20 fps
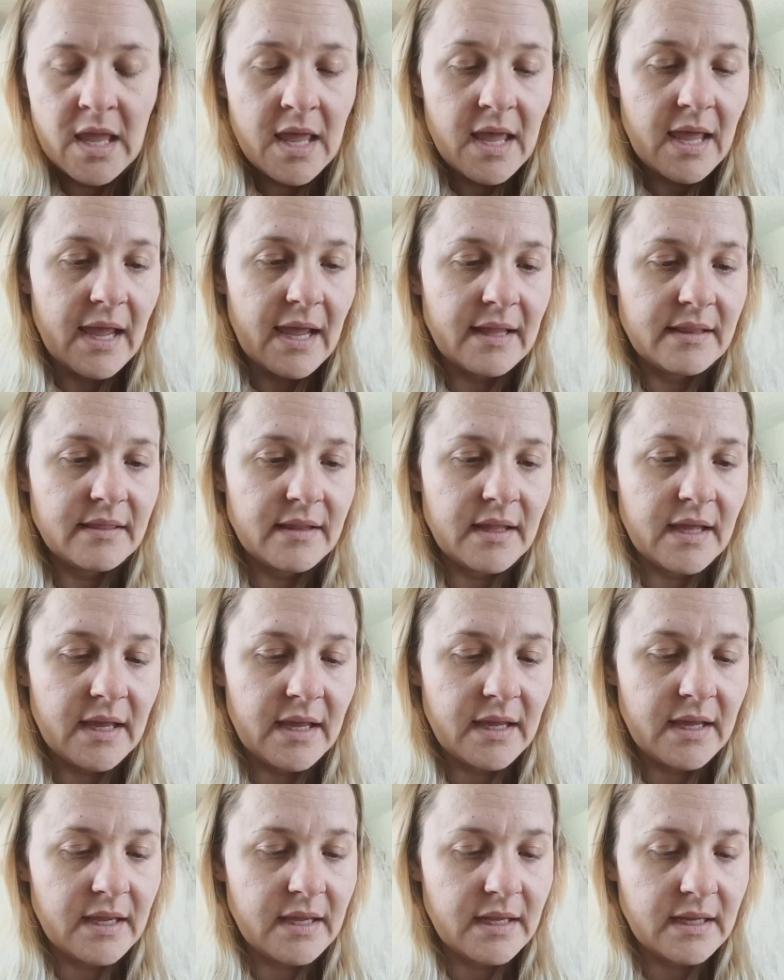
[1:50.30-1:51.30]
And
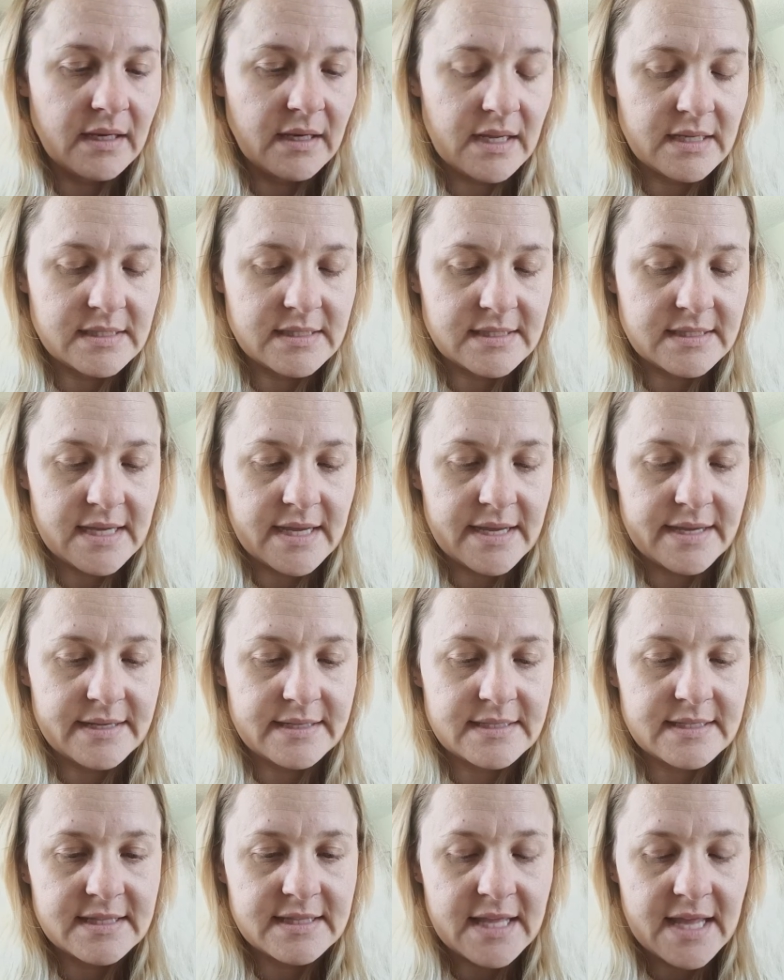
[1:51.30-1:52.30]
then it
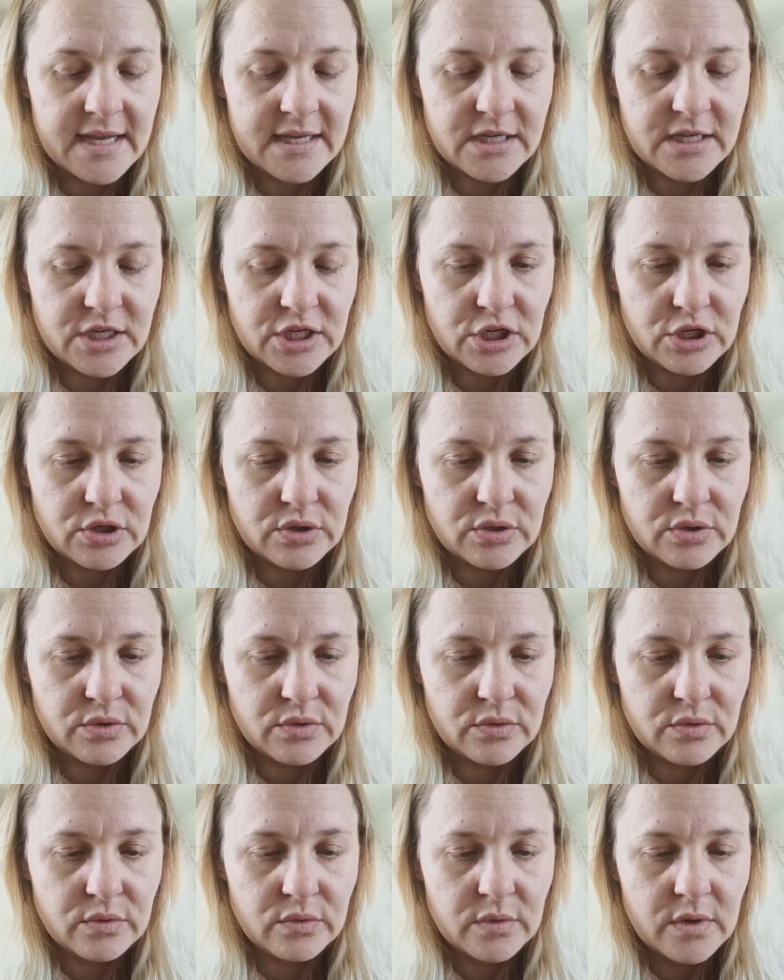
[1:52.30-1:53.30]
says, "Thank
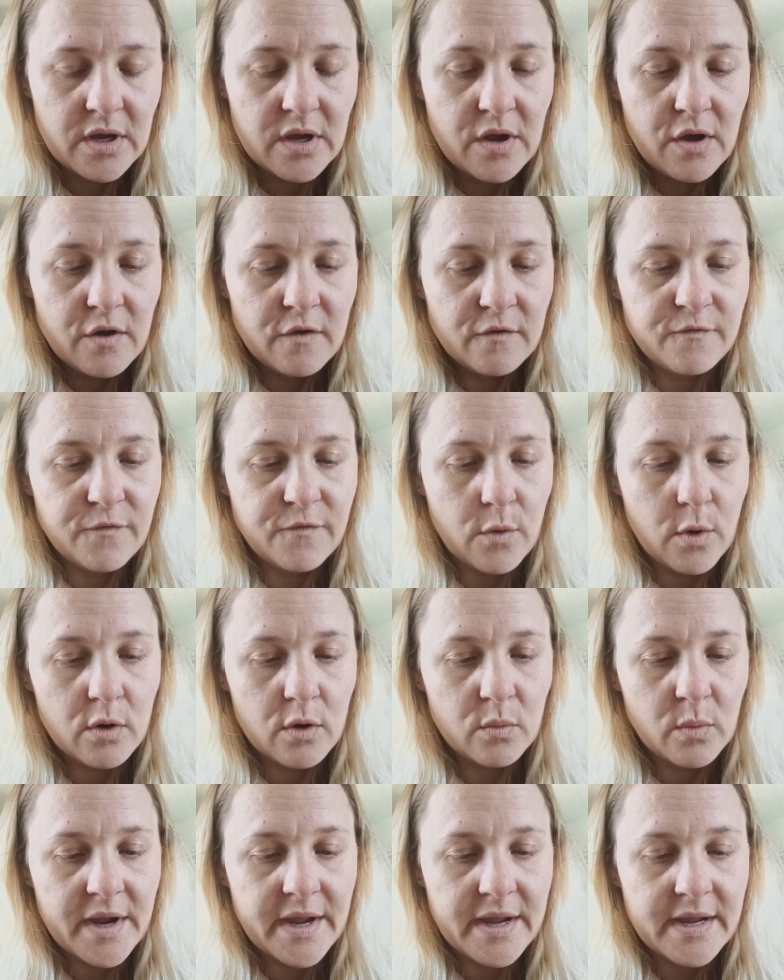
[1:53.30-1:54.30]
you. 4
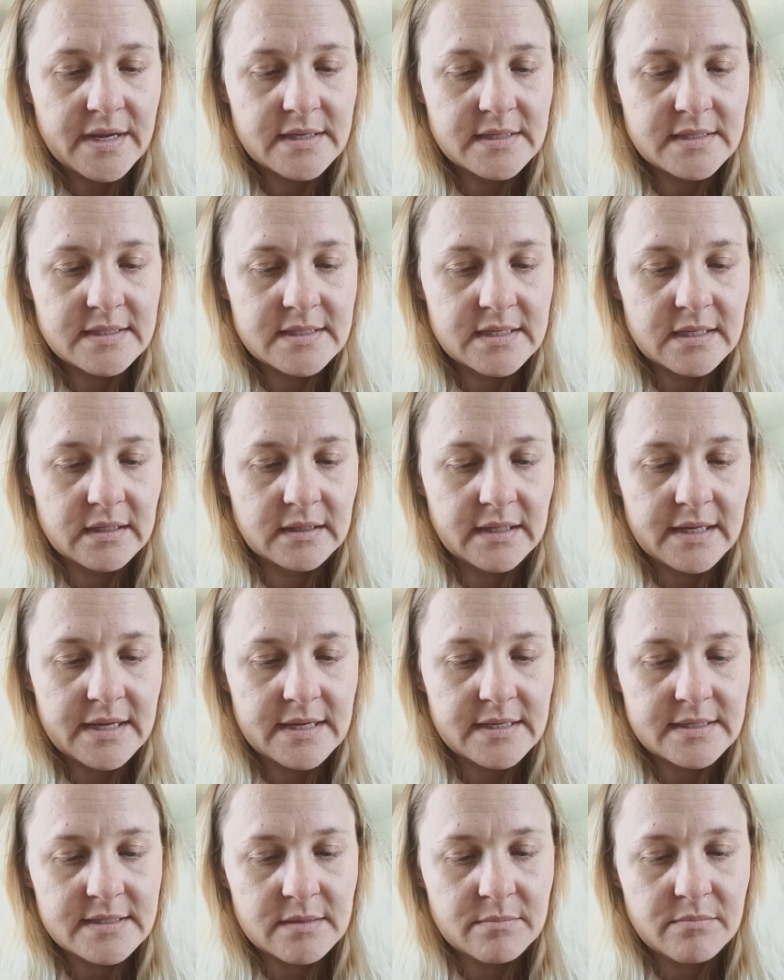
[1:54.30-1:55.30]
ways to
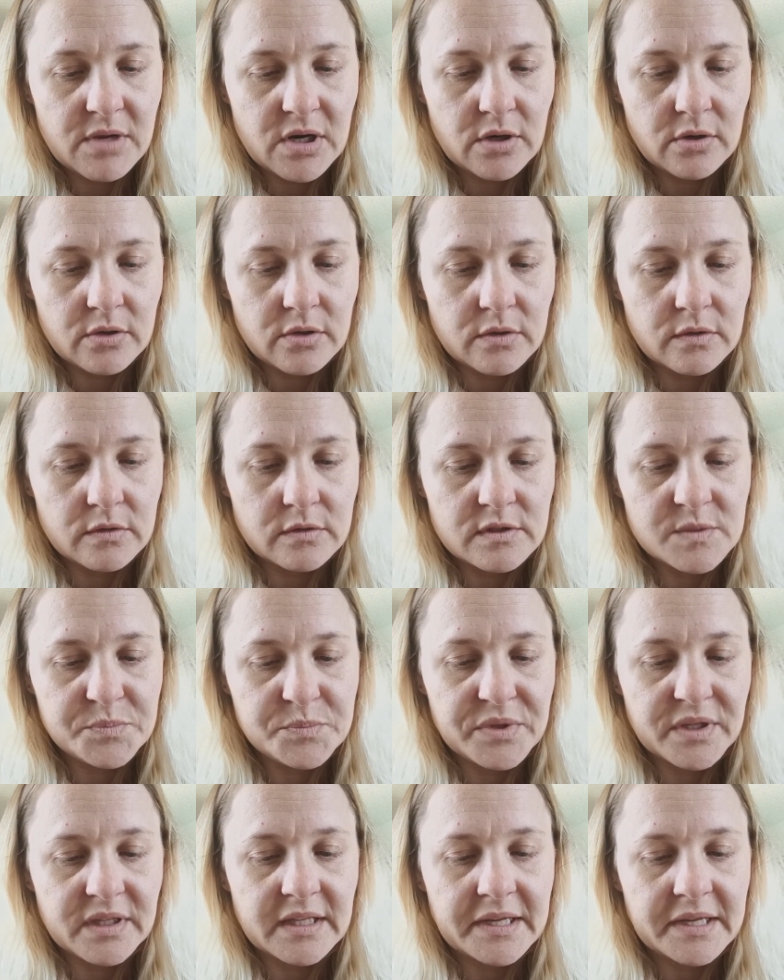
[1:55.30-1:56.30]
lead to miracles.
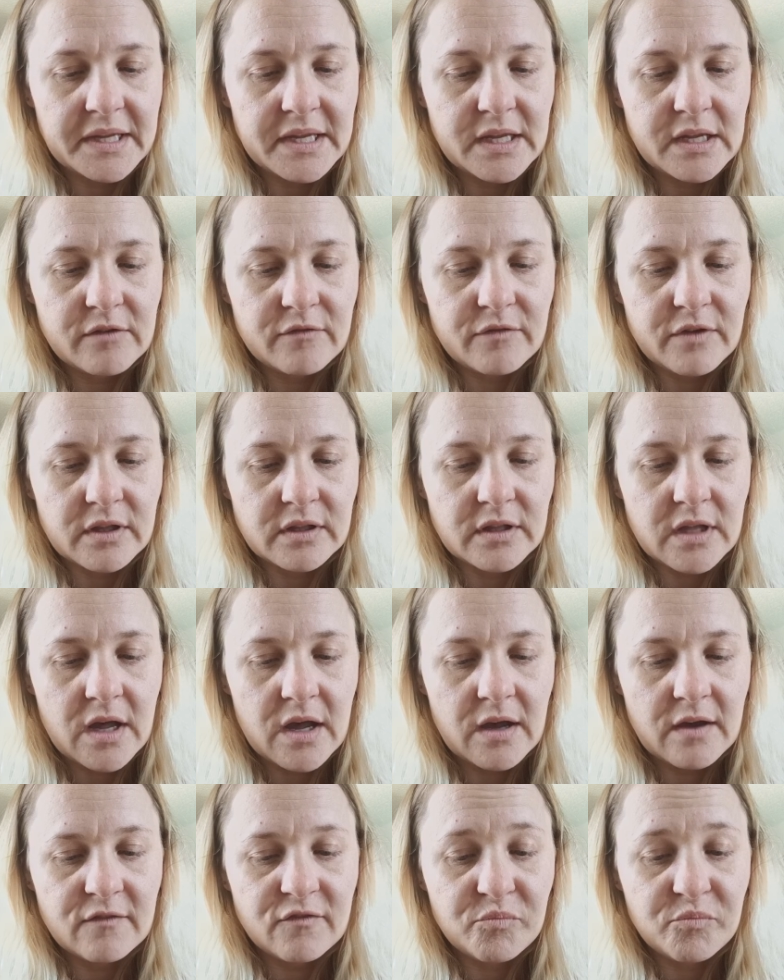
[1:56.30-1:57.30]
Believe,
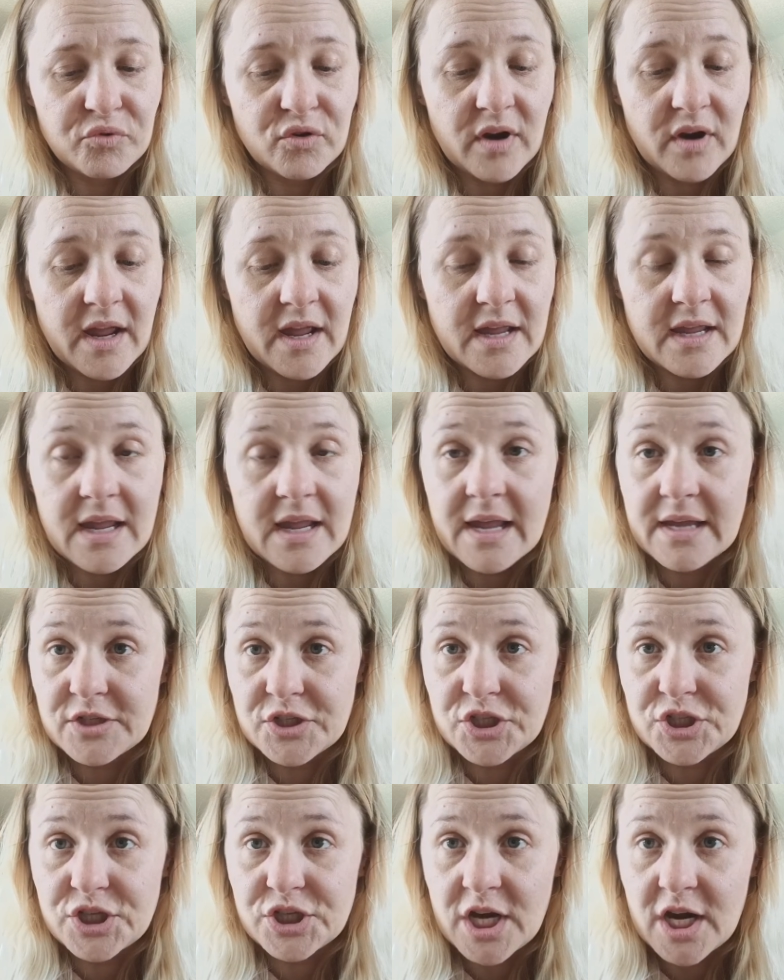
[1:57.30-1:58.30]
love, pray, and
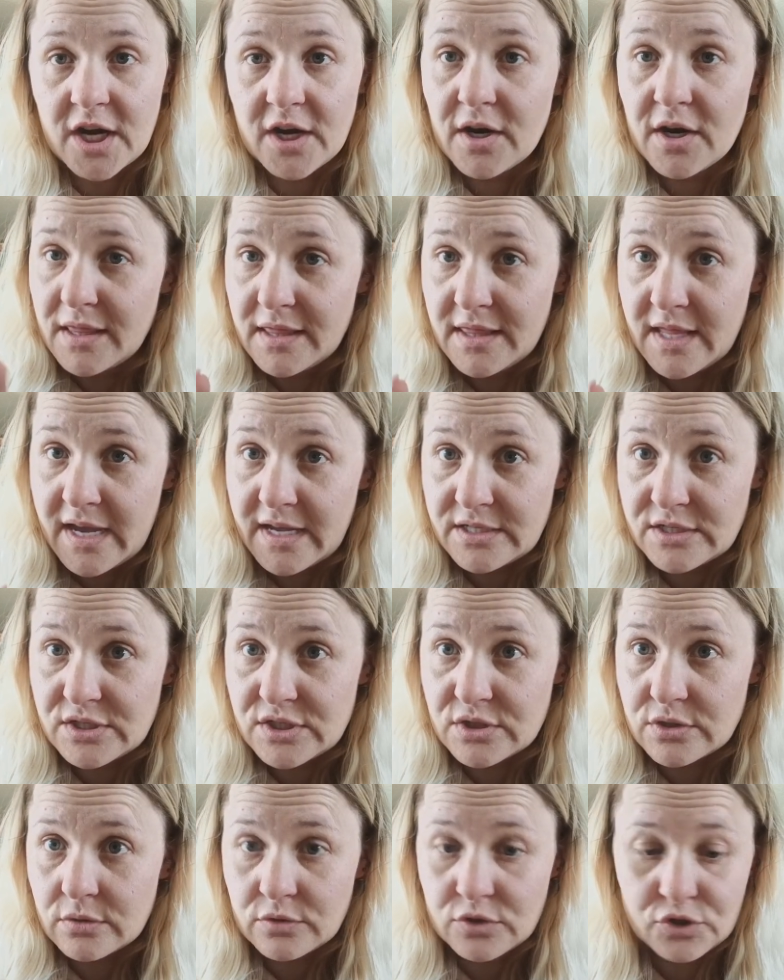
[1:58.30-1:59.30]
share." That is
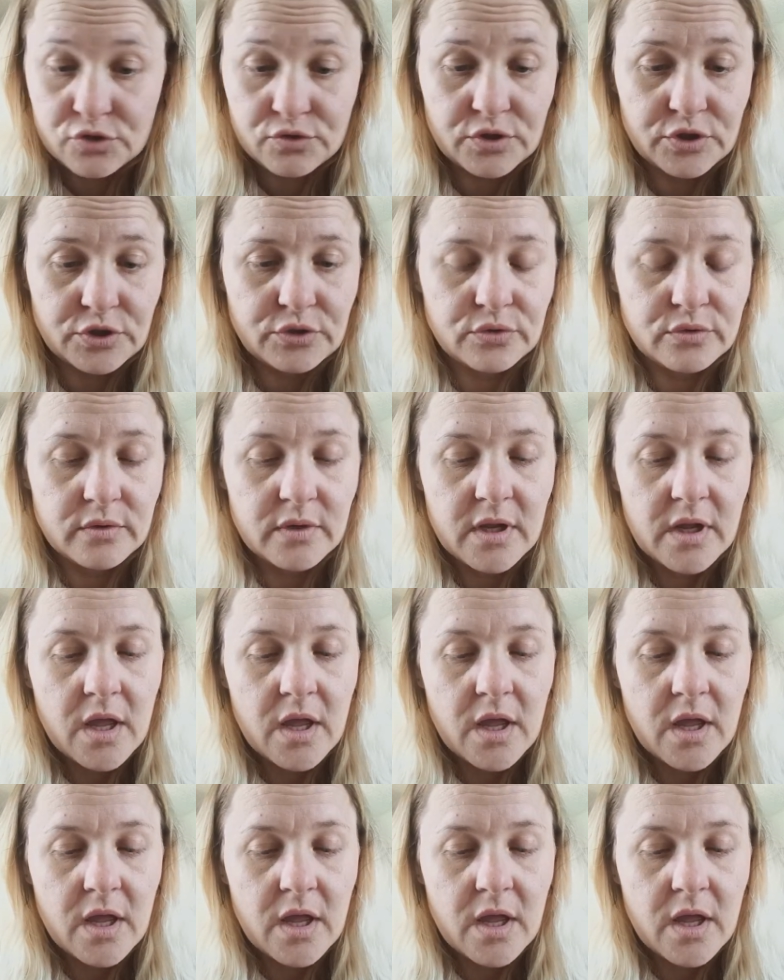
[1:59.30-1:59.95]
so true.